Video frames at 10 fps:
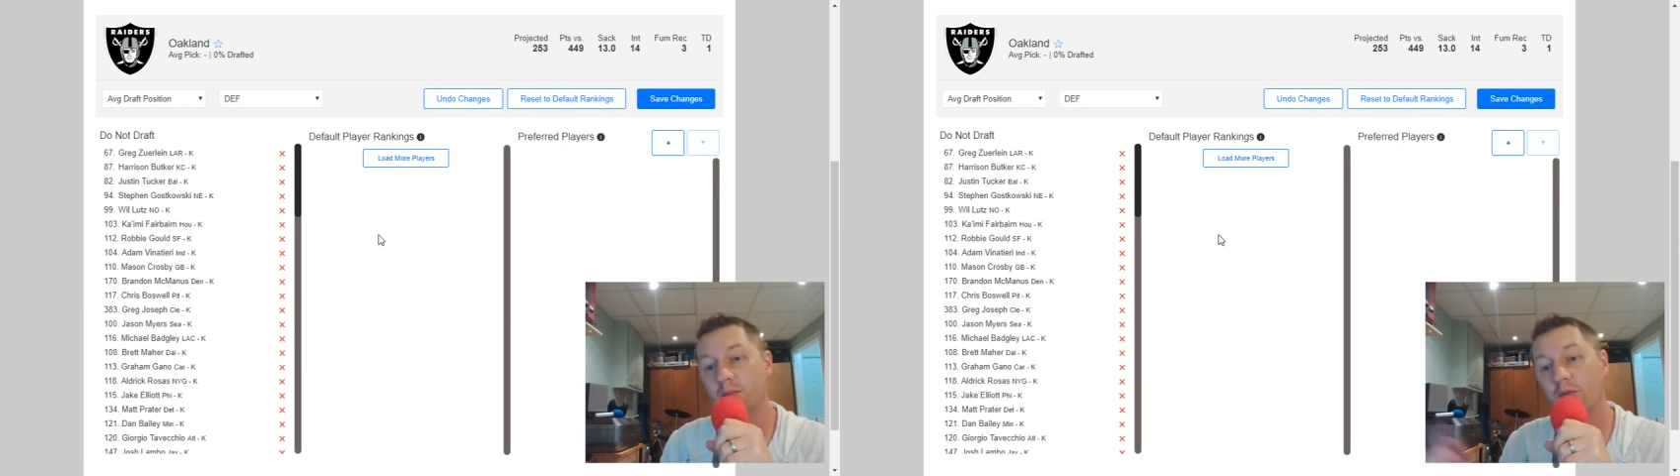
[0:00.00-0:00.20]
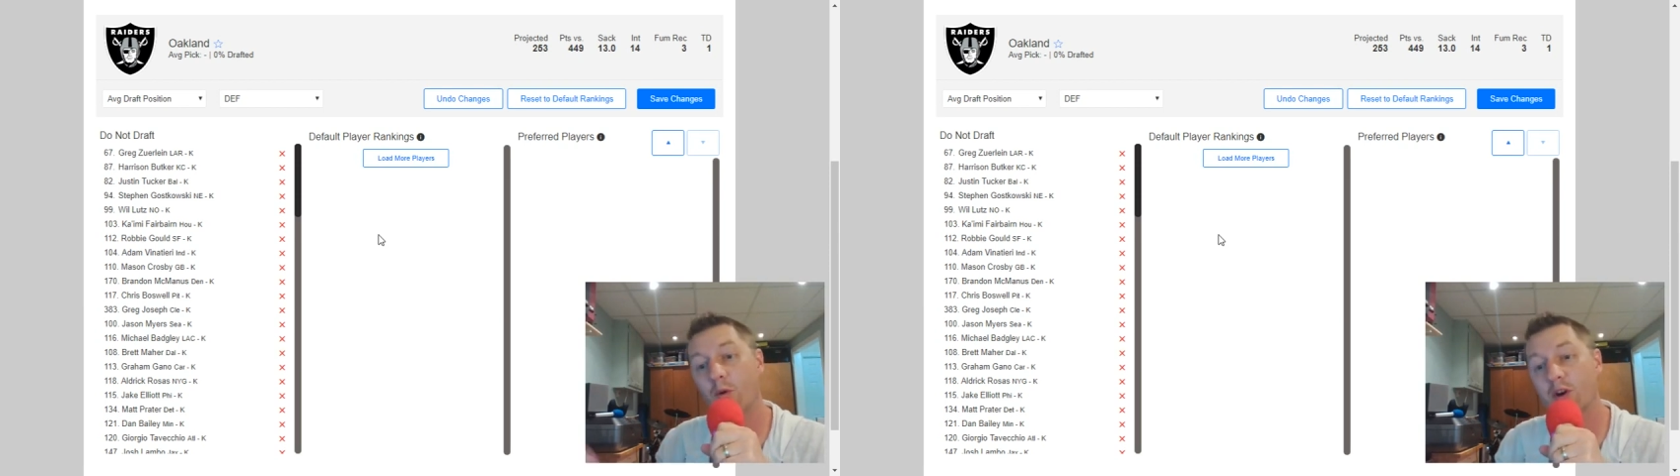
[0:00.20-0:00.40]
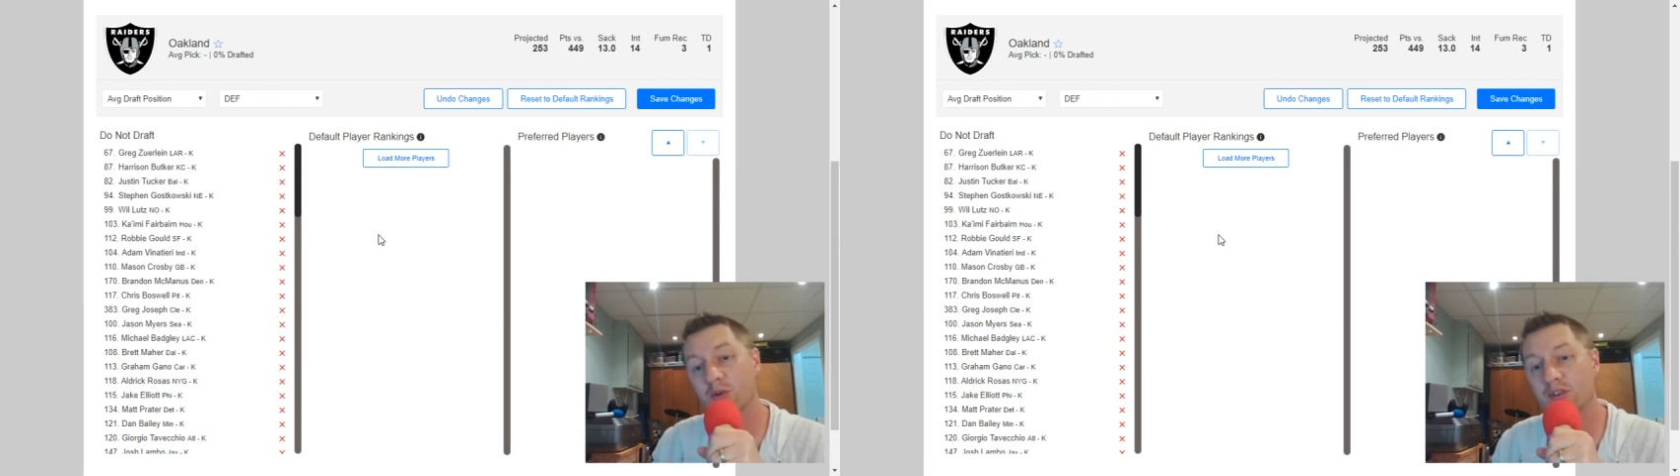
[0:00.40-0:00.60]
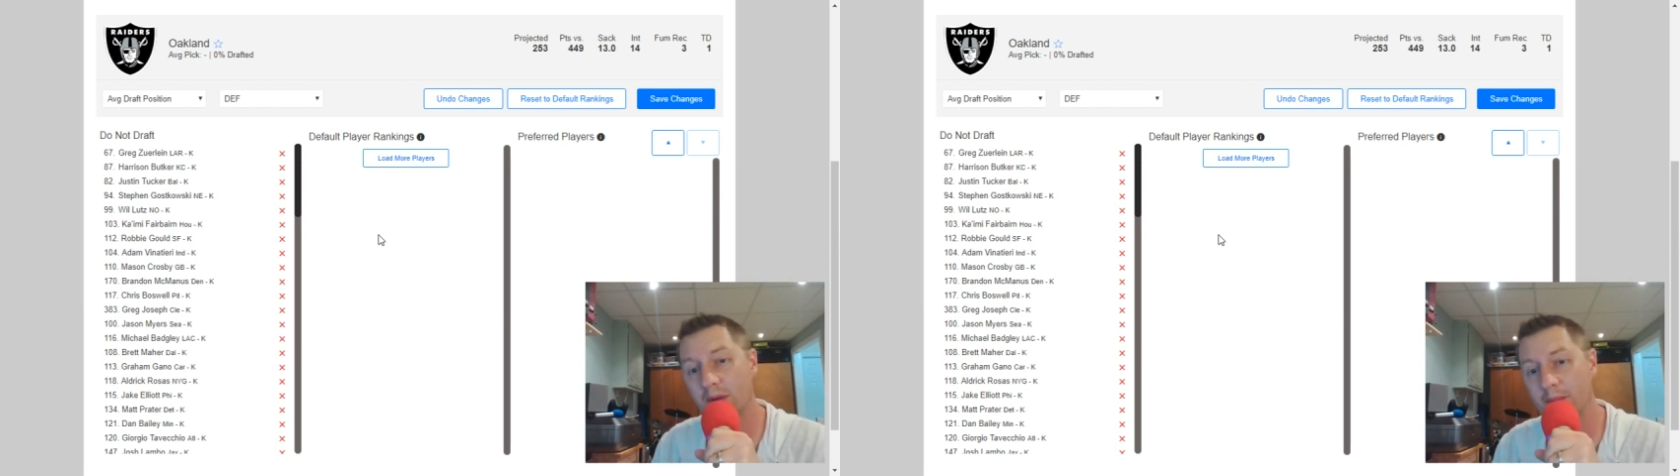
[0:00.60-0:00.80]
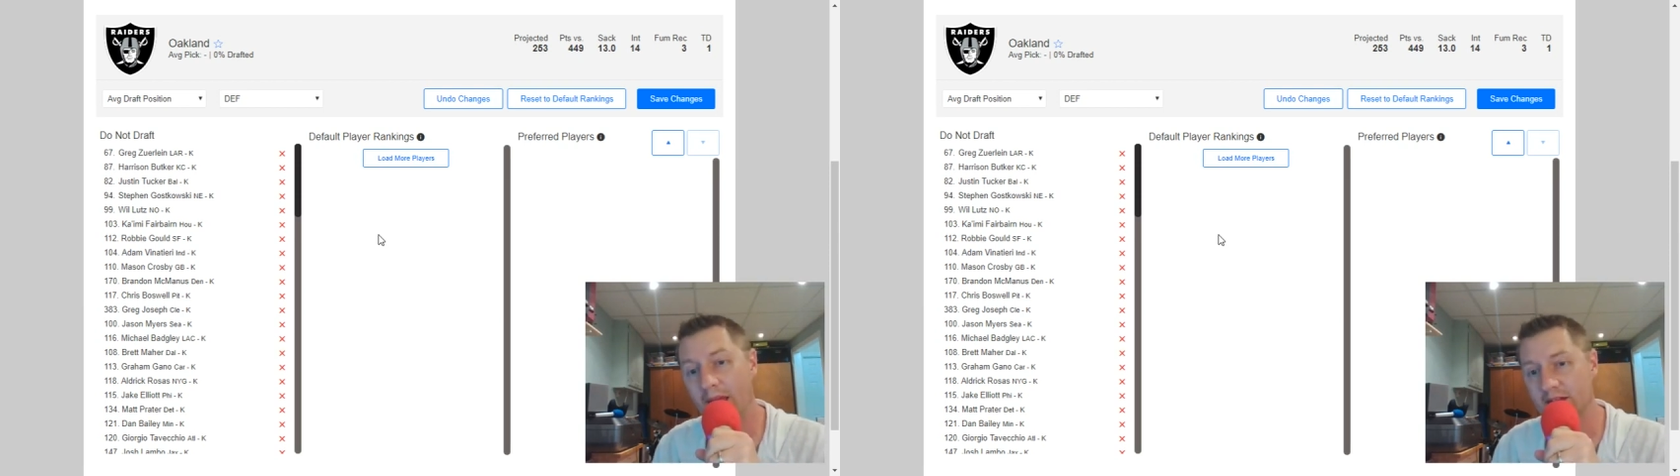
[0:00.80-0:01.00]
before it goes to
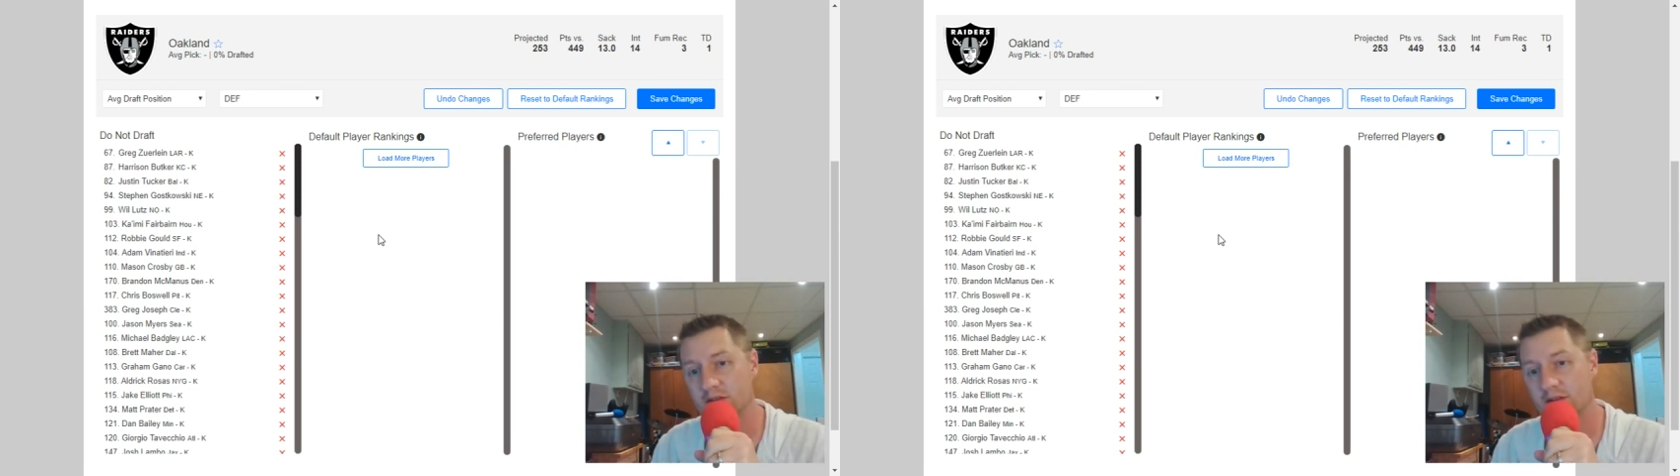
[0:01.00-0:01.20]
my bench,